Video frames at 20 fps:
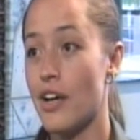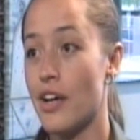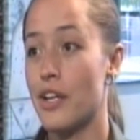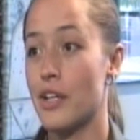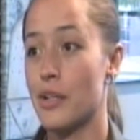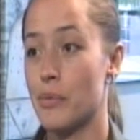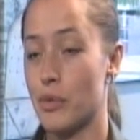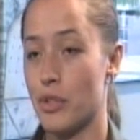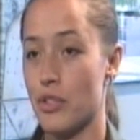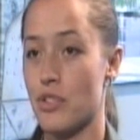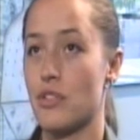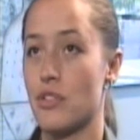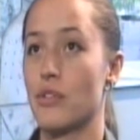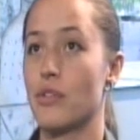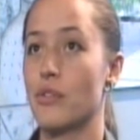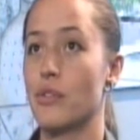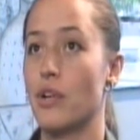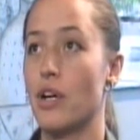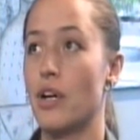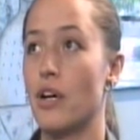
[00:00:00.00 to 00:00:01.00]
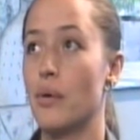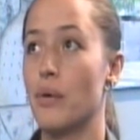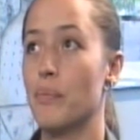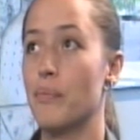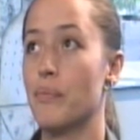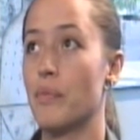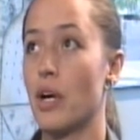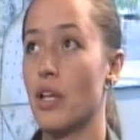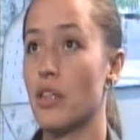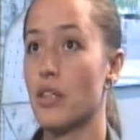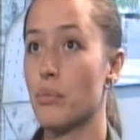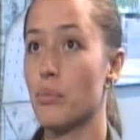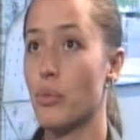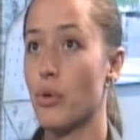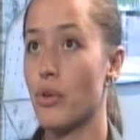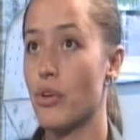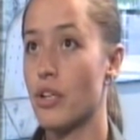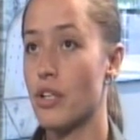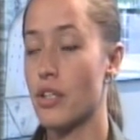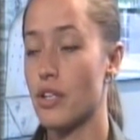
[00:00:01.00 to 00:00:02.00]
And I'm also um, on the
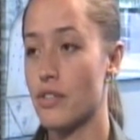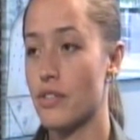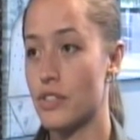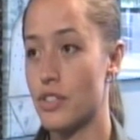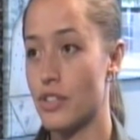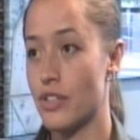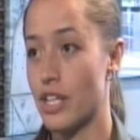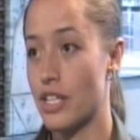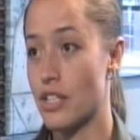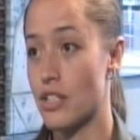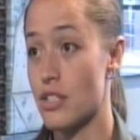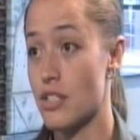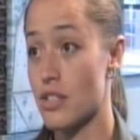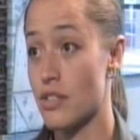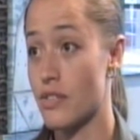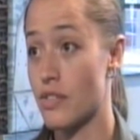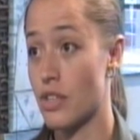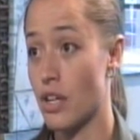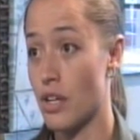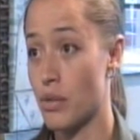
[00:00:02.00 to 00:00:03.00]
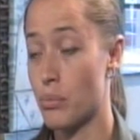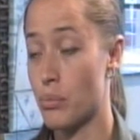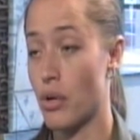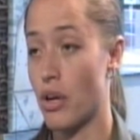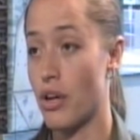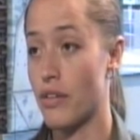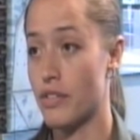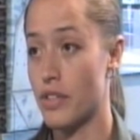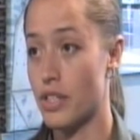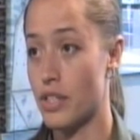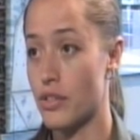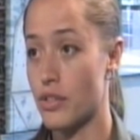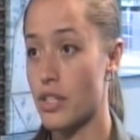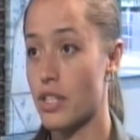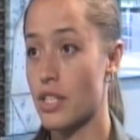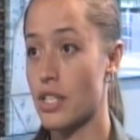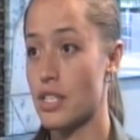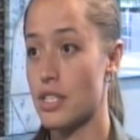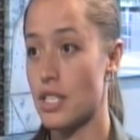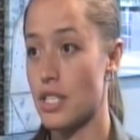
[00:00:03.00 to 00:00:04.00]
board of directors of a nonprofit
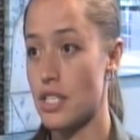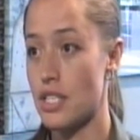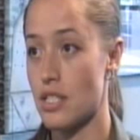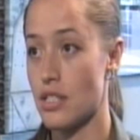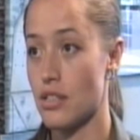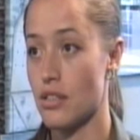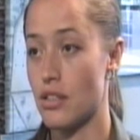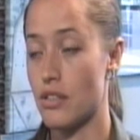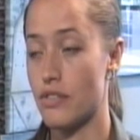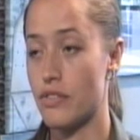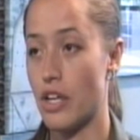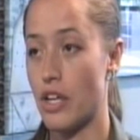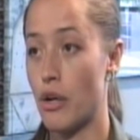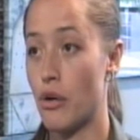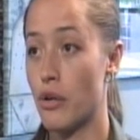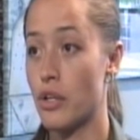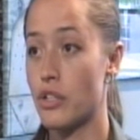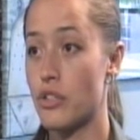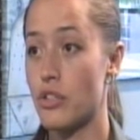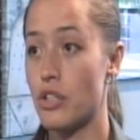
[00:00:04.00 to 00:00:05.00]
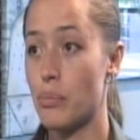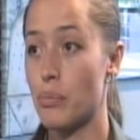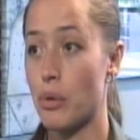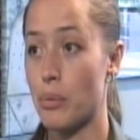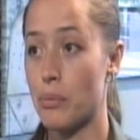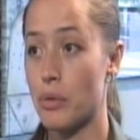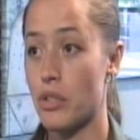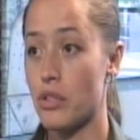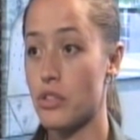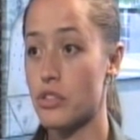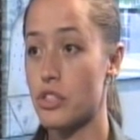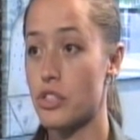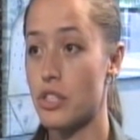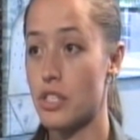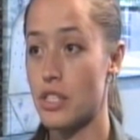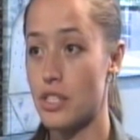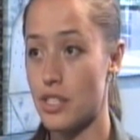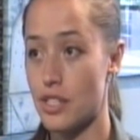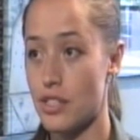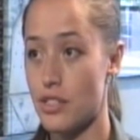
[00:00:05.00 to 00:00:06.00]
organization called Flowering Tree Permaculture
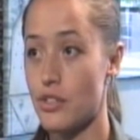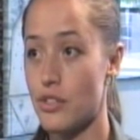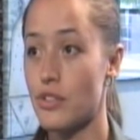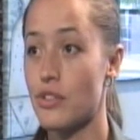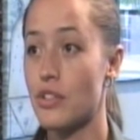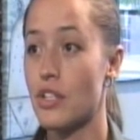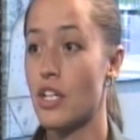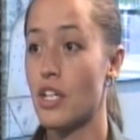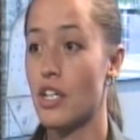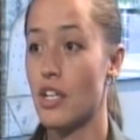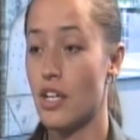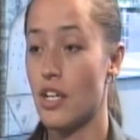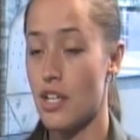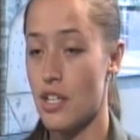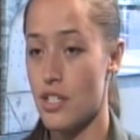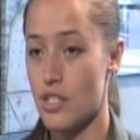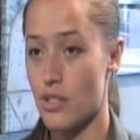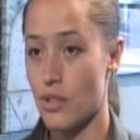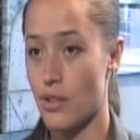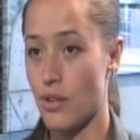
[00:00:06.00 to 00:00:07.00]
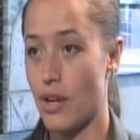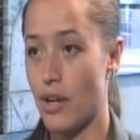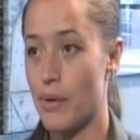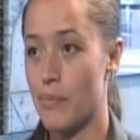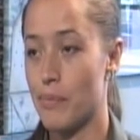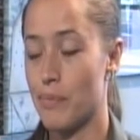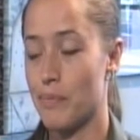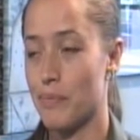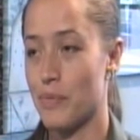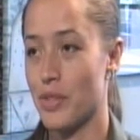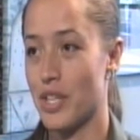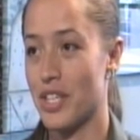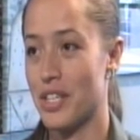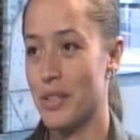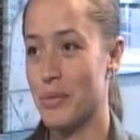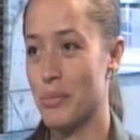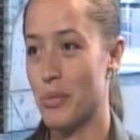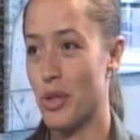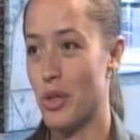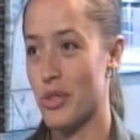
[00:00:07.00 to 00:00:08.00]
Institute. So I'm
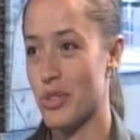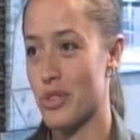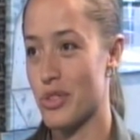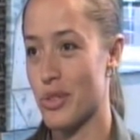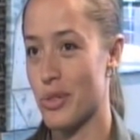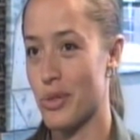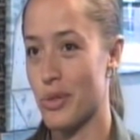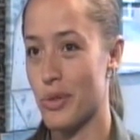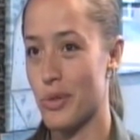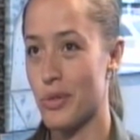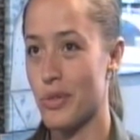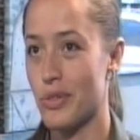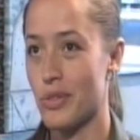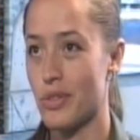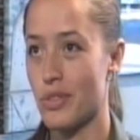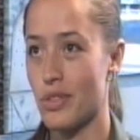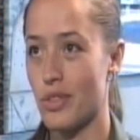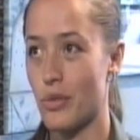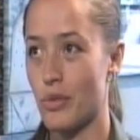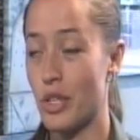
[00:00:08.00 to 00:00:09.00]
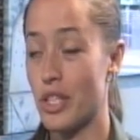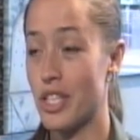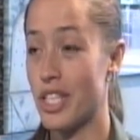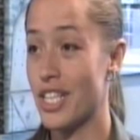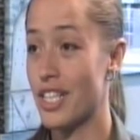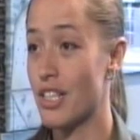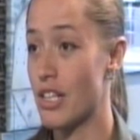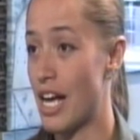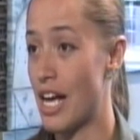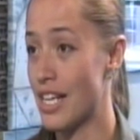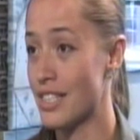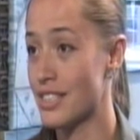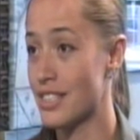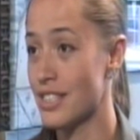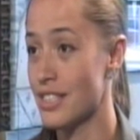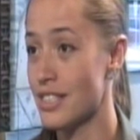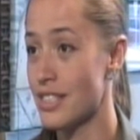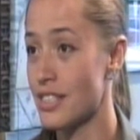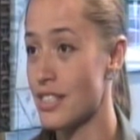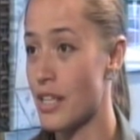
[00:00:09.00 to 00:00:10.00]
um, also running
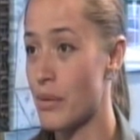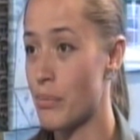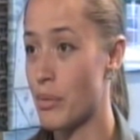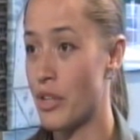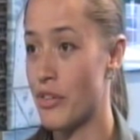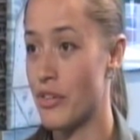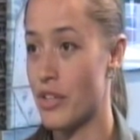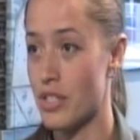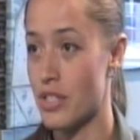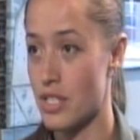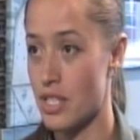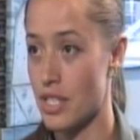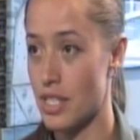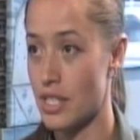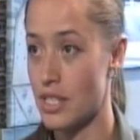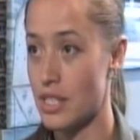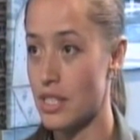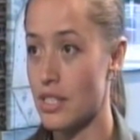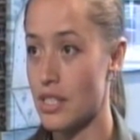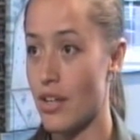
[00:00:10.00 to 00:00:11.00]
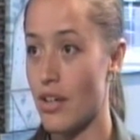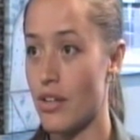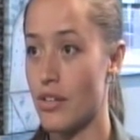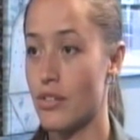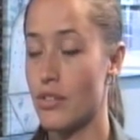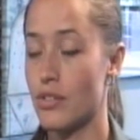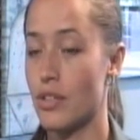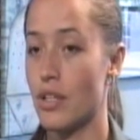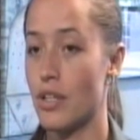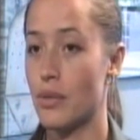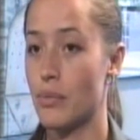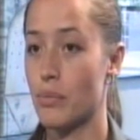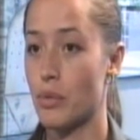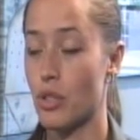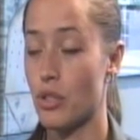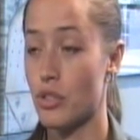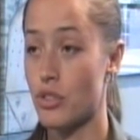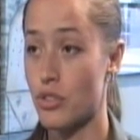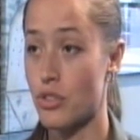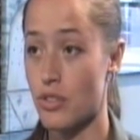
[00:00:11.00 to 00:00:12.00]
classes at my residence on um,
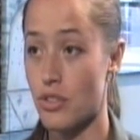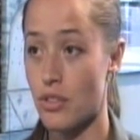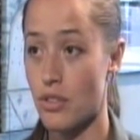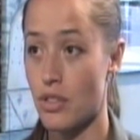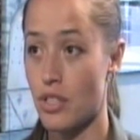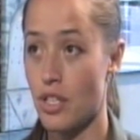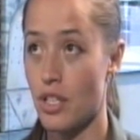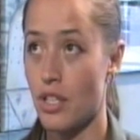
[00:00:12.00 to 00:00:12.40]
cultural